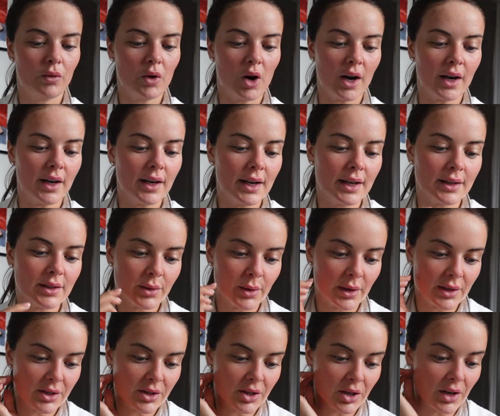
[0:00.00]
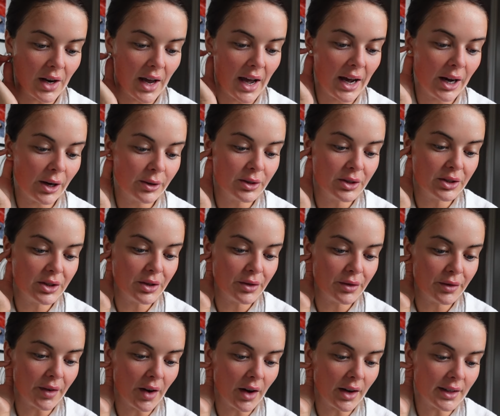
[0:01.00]
Right, next question. How did you
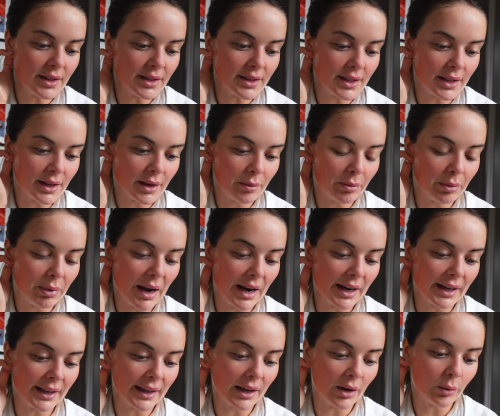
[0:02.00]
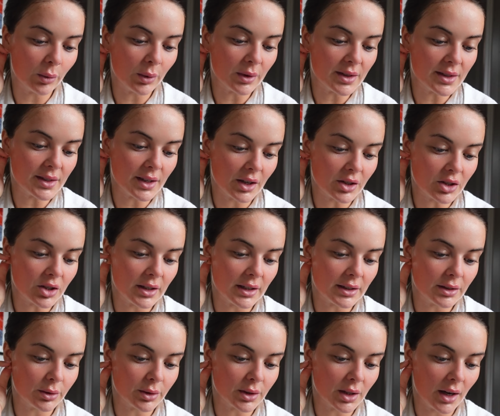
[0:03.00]
find planning it with such
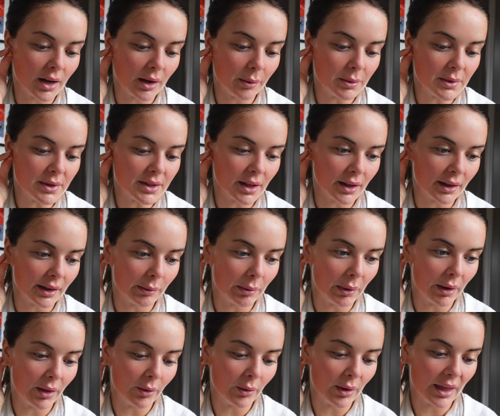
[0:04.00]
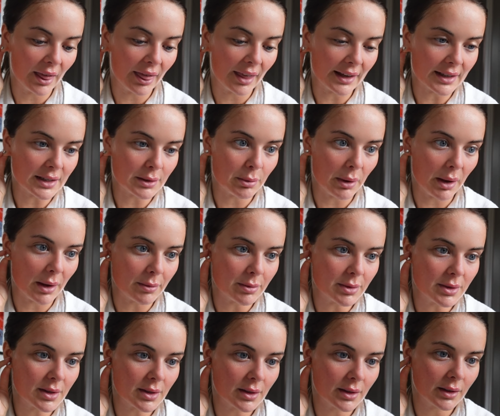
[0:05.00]
little time? Stunning, by the way, thanks
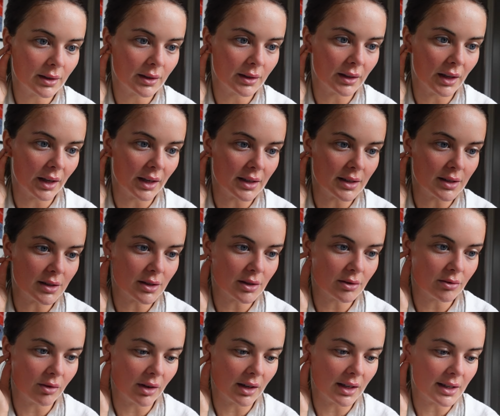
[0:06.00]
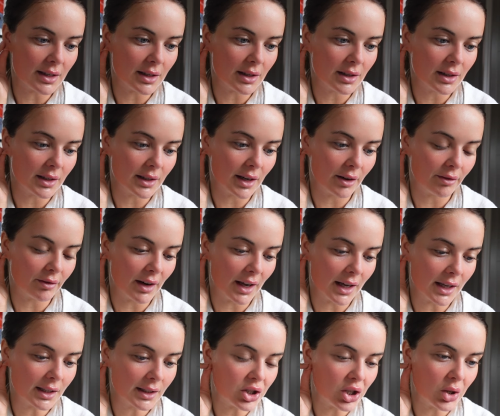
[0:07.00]
babes. That is really
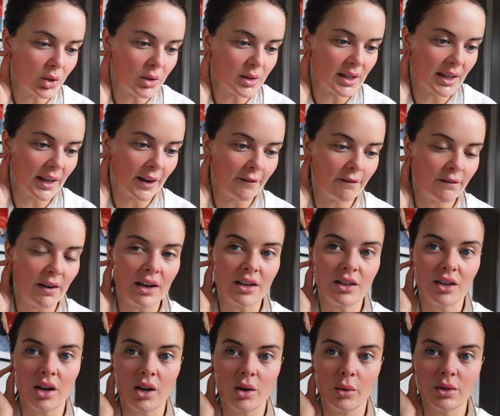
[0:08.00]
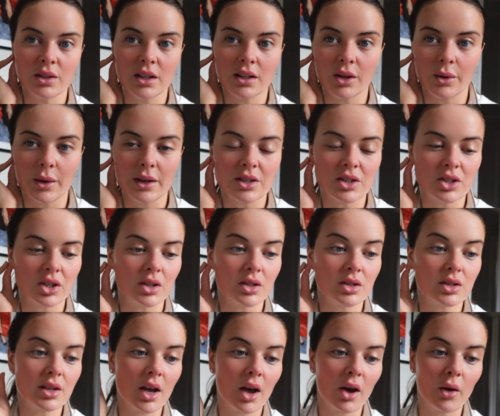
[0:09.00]
lovely. Choosing a venue was another question.
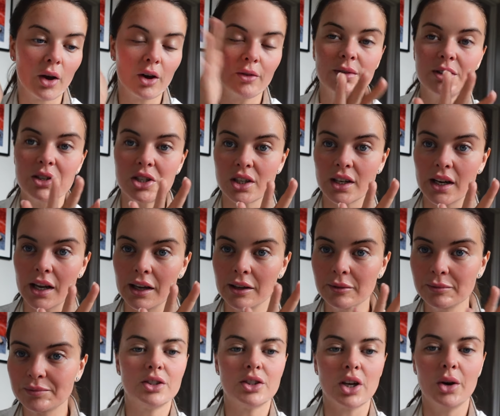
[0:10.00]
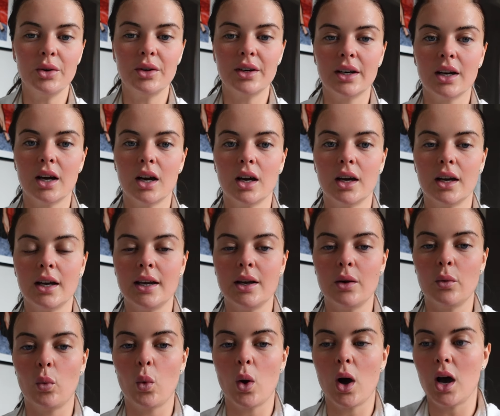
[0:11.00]
So originally, Jodie and
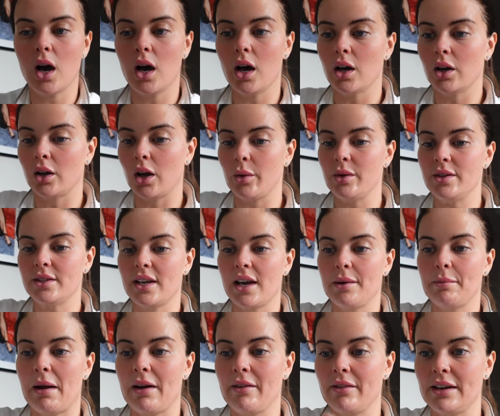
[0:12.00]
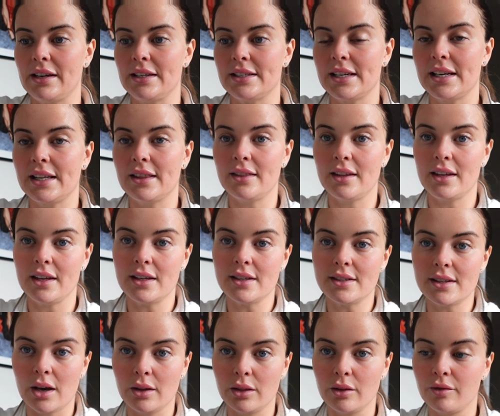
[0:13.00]
I were going to get married in the
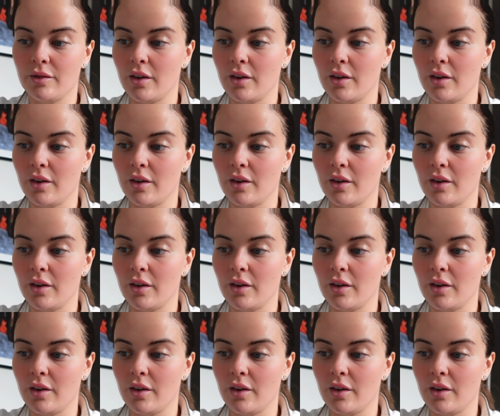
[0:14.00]
south of